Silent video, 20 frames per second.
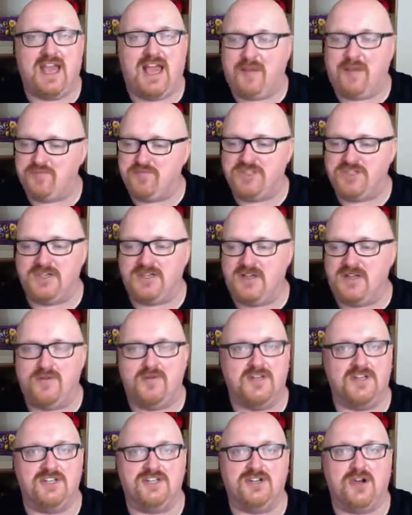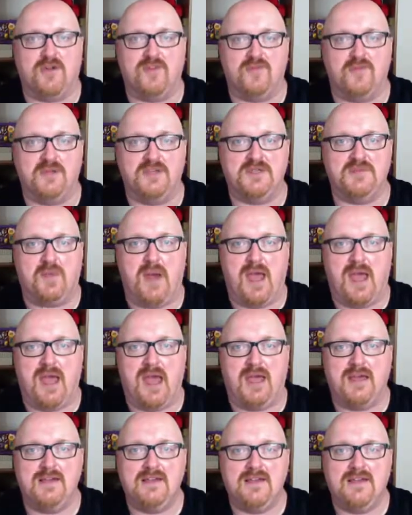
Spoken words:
Absolutely drove me spare.